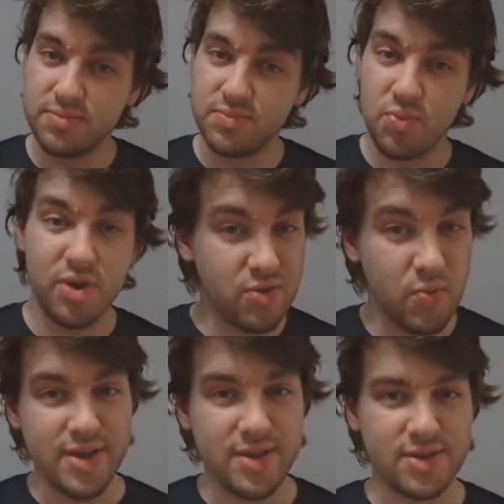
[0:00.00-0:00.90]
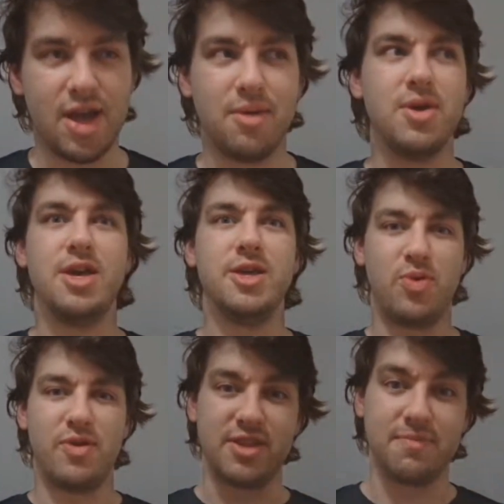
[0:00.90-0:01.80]
One of the ways to help
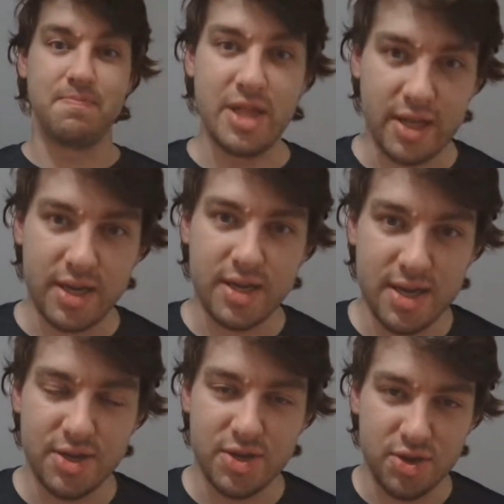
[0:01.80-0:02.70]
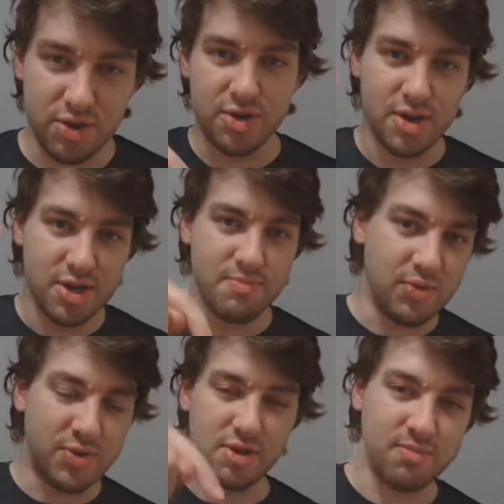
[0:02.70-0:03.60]
spread visibility into your mutes
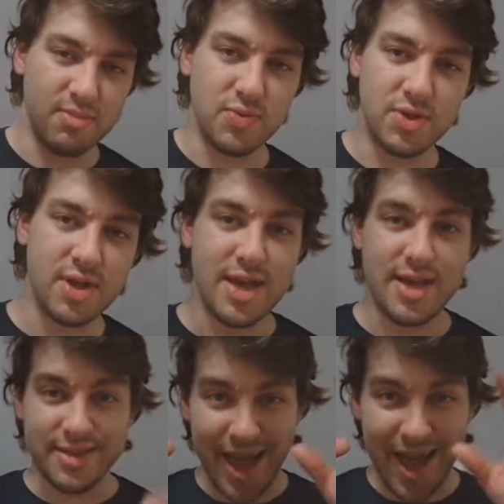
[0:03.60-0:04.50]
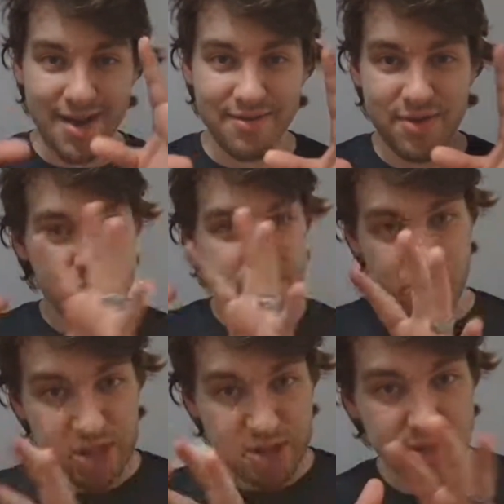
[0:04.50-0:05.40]
and unmutes is to have the
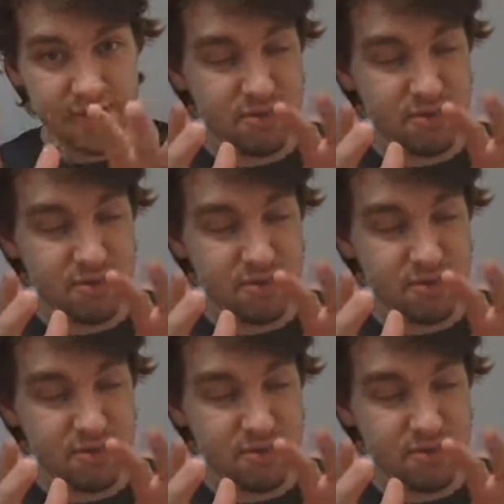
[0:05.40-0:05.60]
participants of the